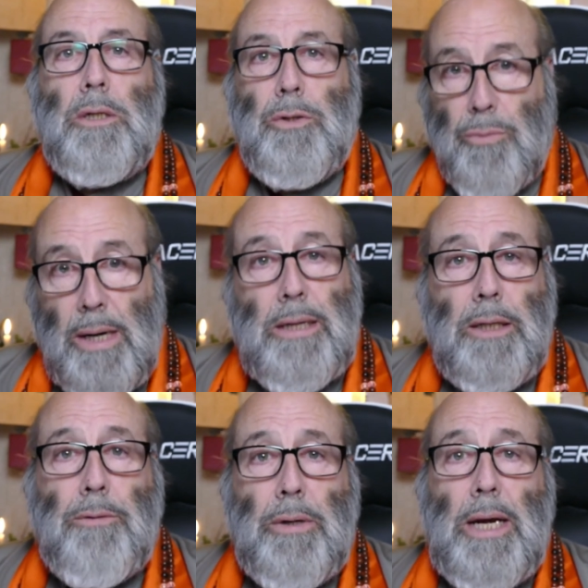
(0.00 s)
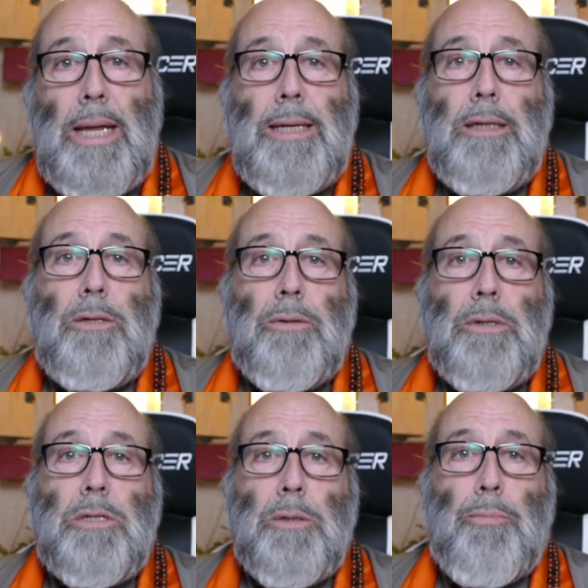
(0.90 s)
directly related to
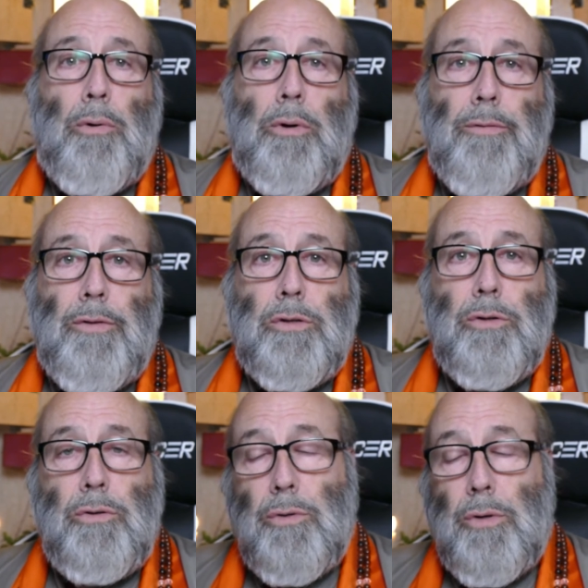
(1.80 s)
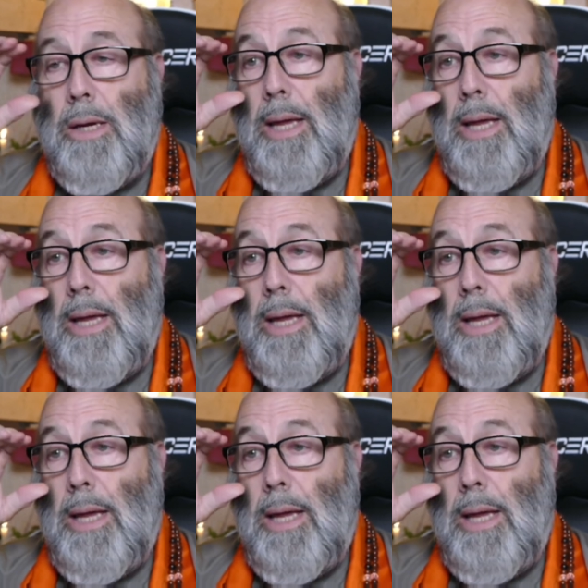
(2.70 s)
his support of the sutra.